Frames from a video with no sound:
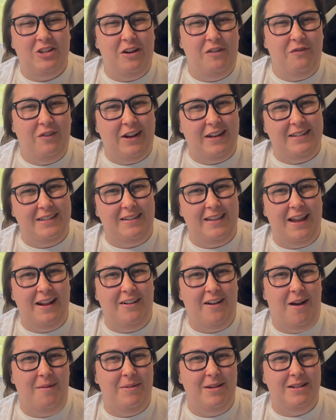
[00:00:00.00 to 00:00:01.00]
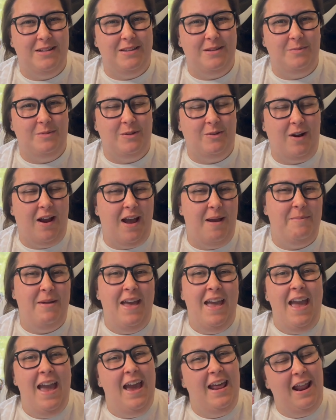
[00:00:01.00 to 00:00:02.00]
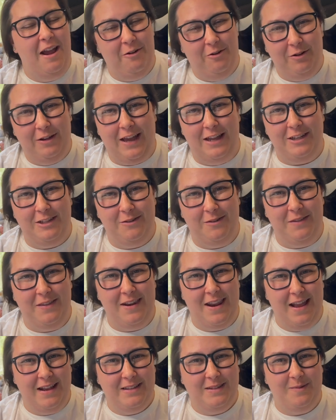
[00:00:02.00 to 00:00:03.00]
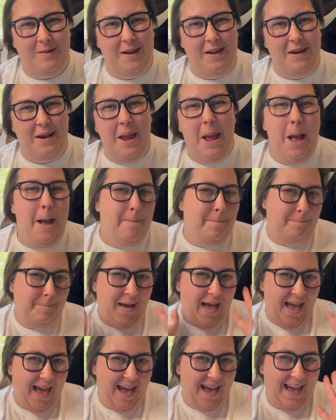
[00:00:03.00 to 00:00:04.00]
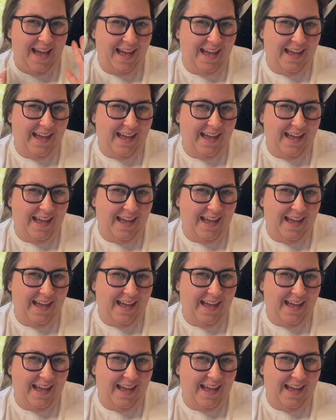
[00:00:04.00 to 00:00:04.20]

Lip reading: Don't forget to like, comment, and subscribe, and I will catch you in the next one. Bye!